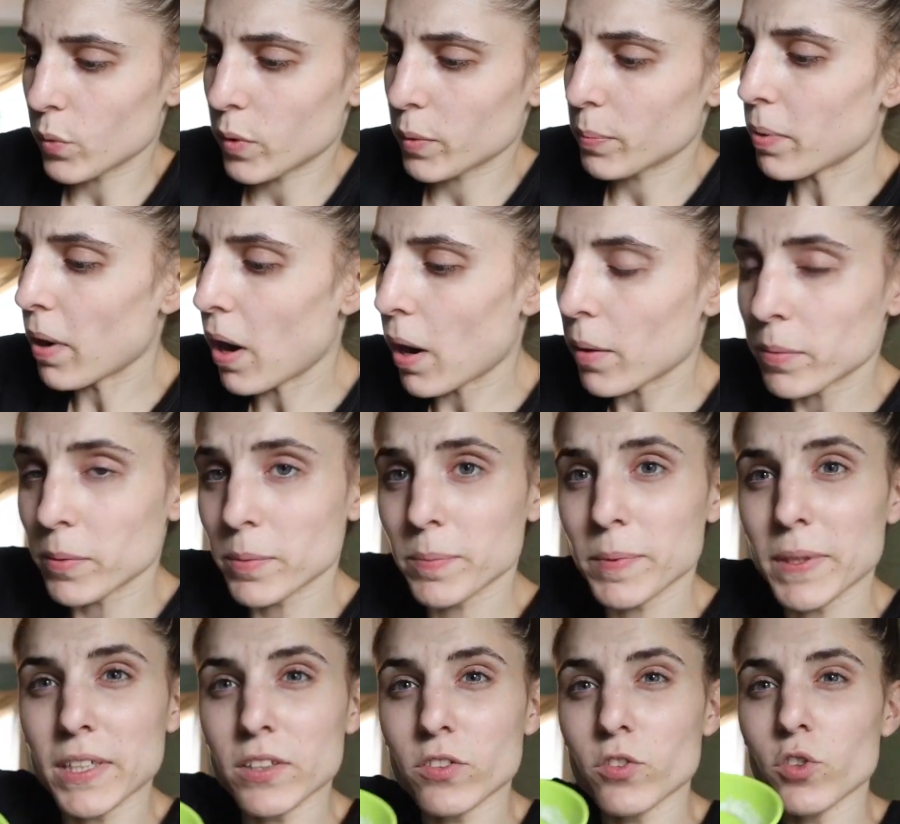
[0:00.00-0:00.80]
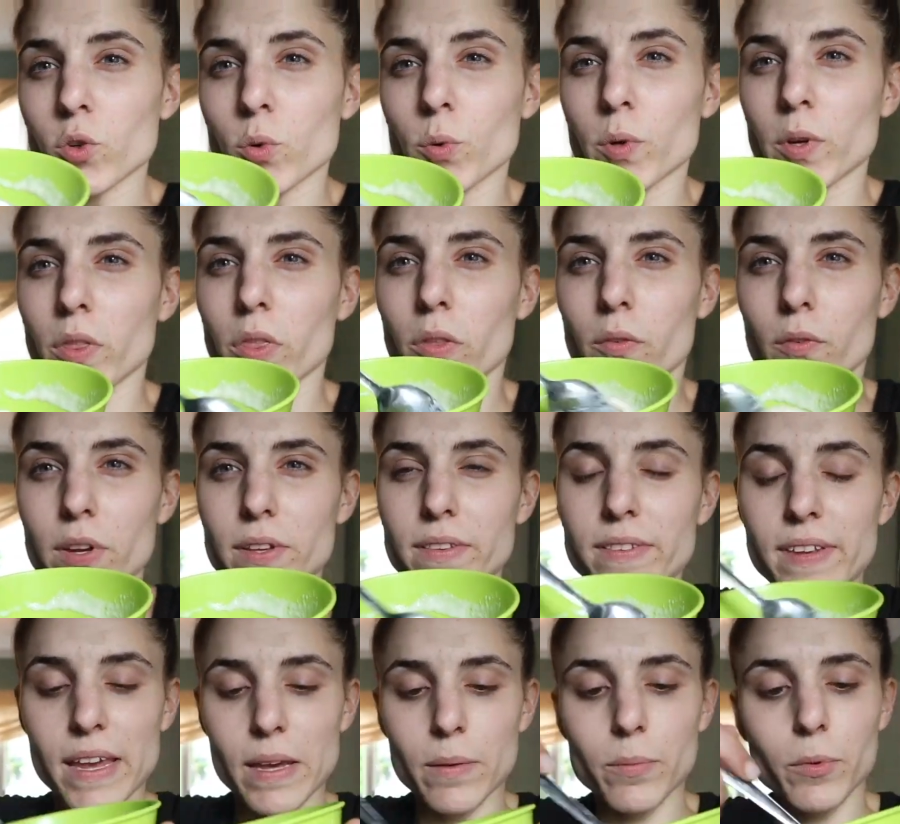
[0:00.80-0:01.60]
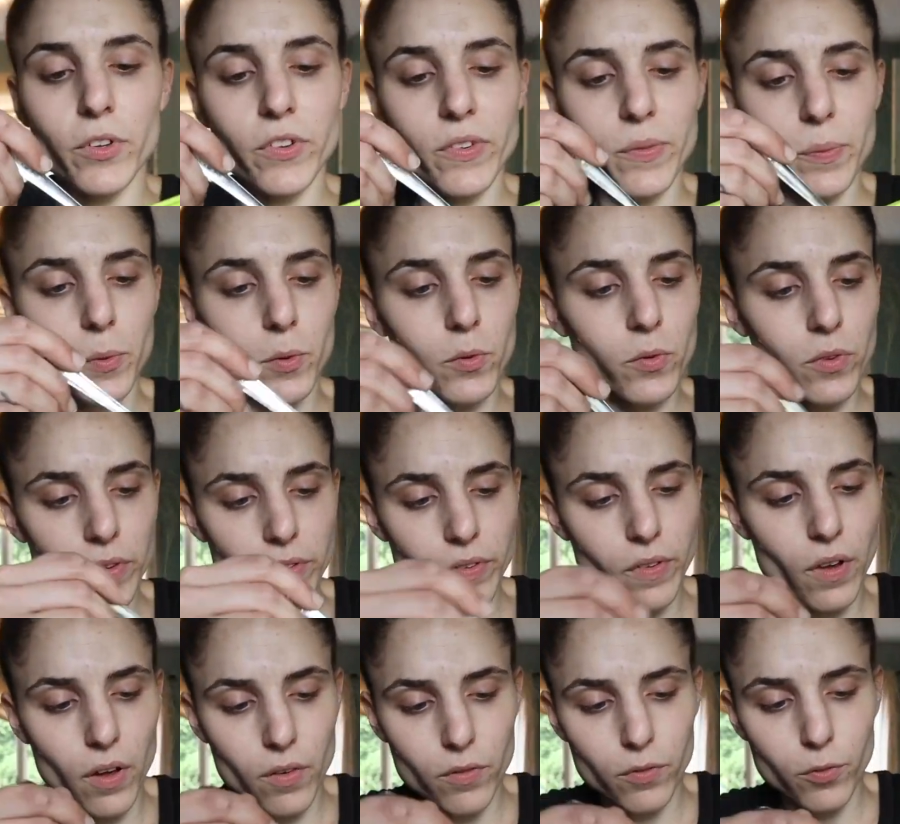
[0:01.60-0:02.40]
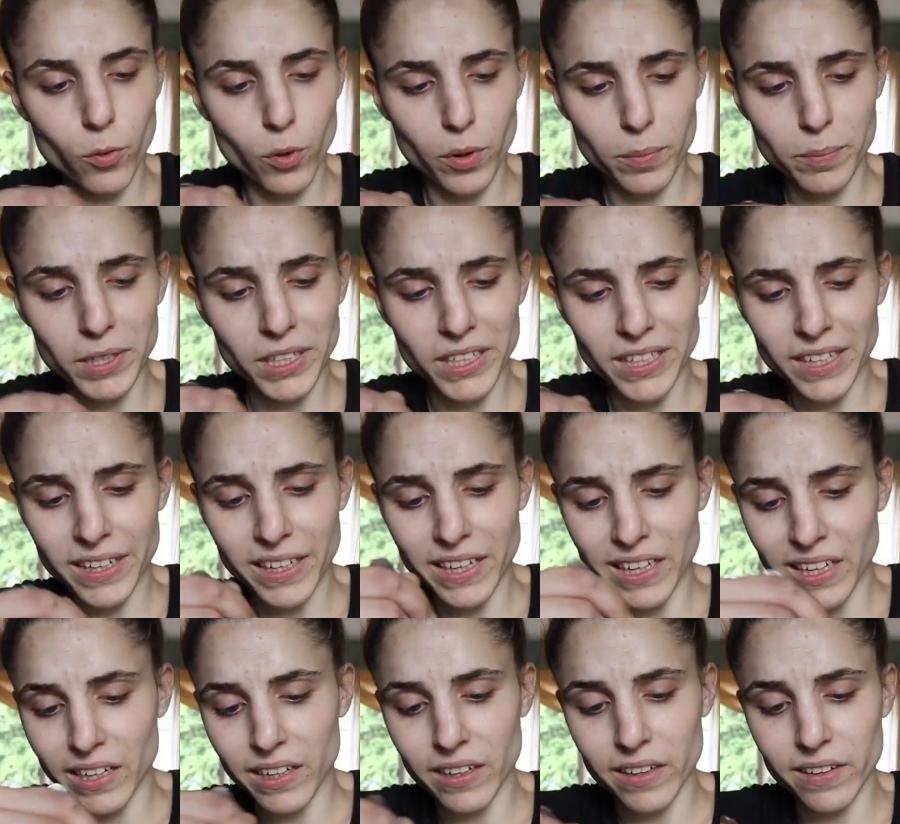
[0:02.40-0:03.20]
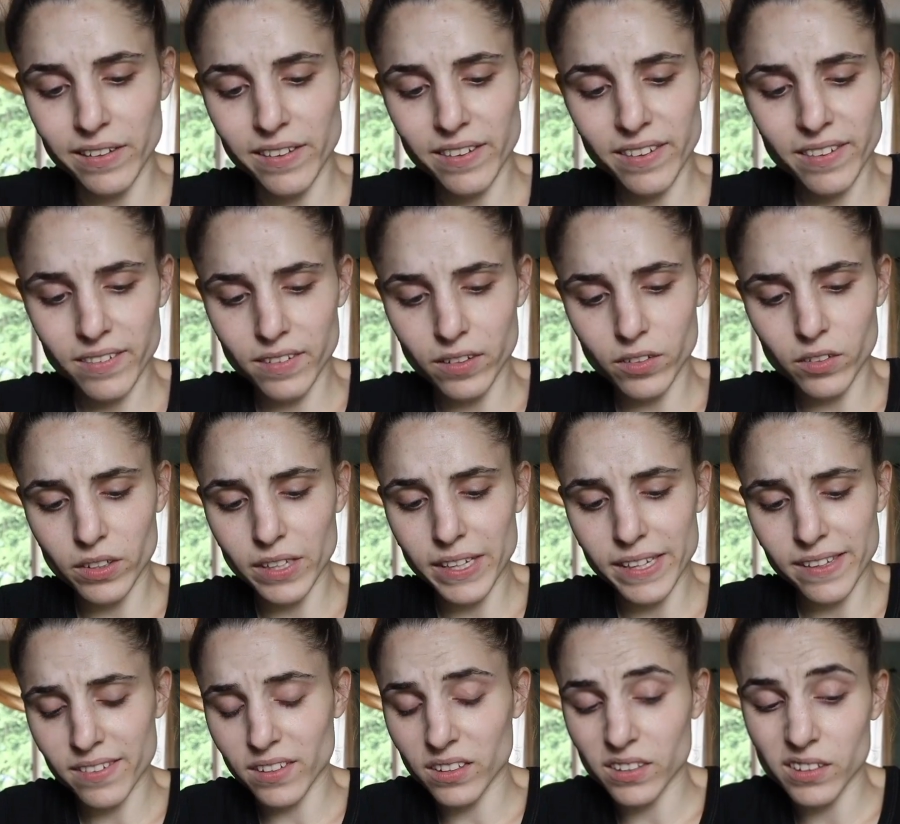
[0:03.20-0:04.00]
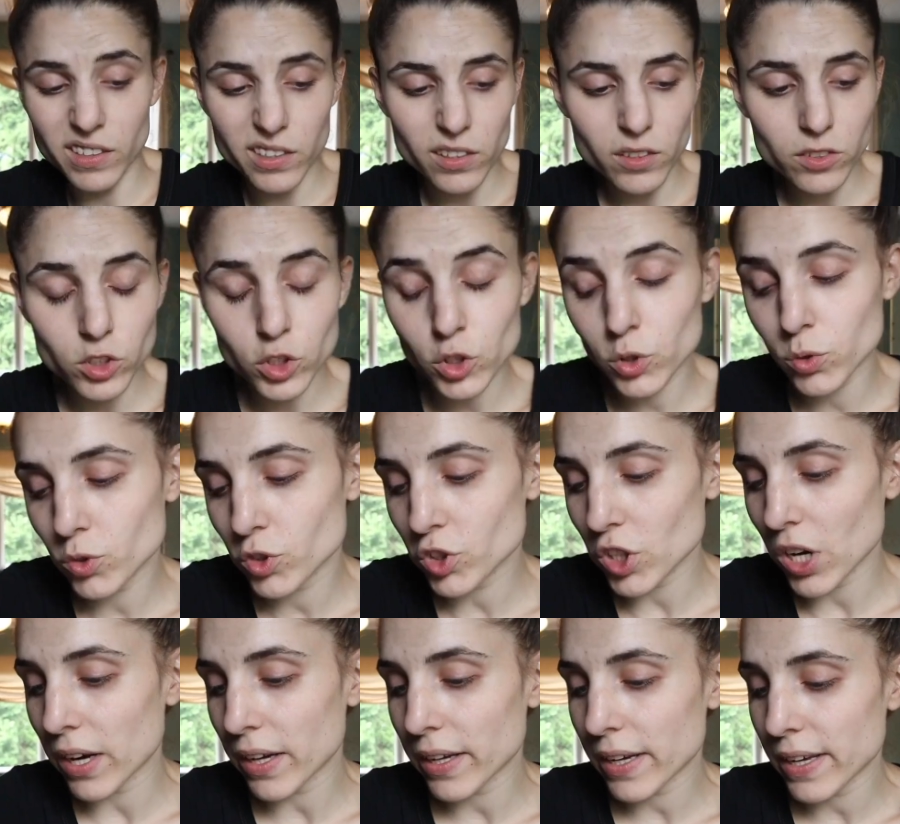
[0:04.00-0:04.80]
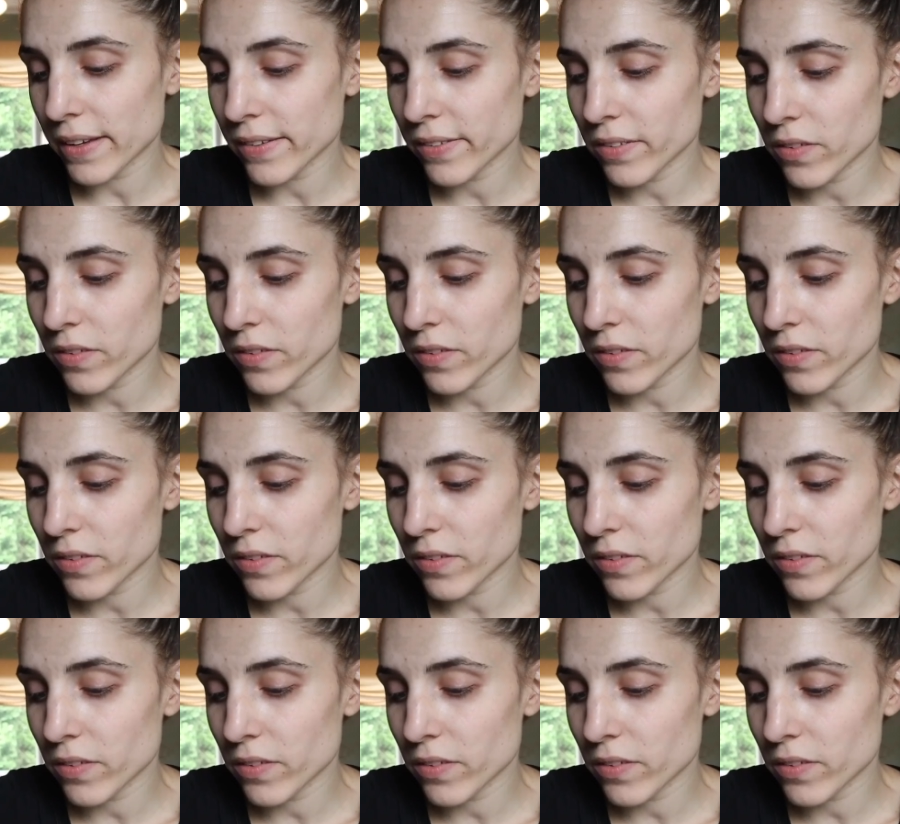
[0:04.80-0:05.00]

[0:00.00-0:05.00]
we're probably 2 or 3 tablespoons of formula in, and still is a little too chunky.